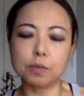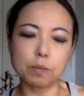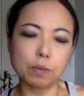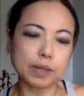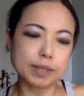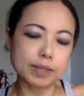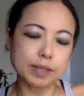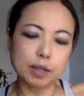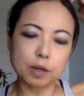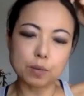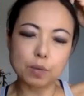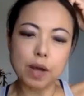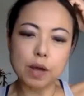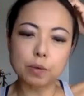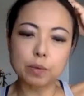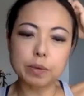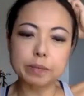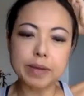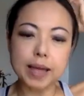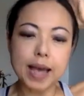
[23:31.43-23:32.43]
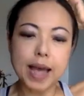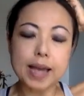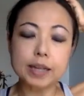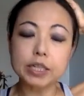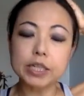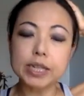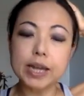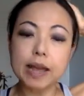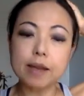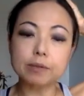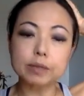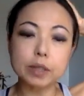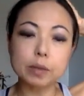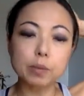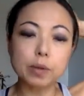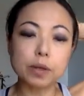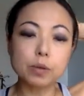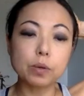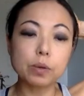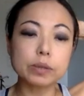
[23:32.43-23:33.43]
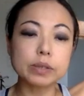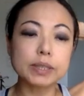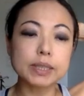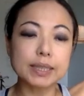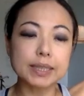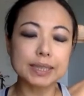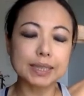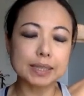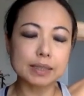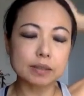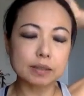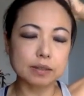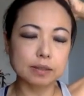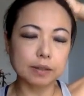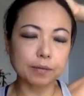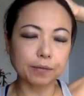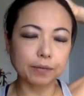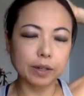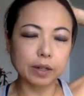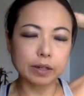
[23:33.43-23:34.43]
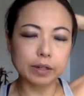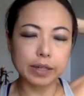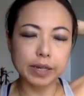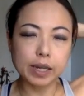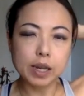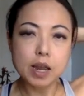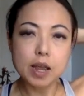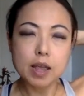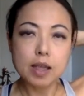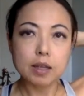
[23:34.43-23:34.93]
once in a while when I actually have someone who's severely